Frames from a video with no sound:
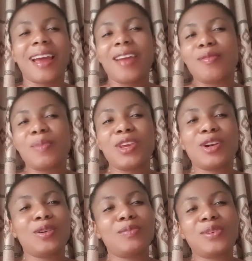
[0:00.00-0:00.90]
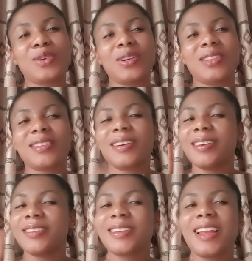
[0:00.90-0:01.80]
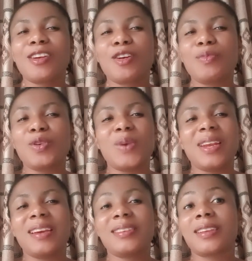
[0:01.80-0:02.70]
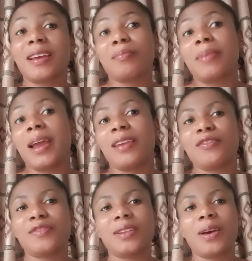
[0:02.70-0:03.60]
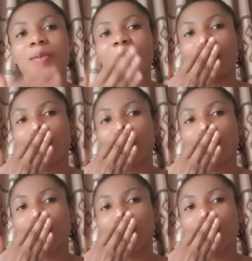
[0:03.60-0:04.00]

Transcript: I remain your humble coach. Till I come your way next time. Bye for now.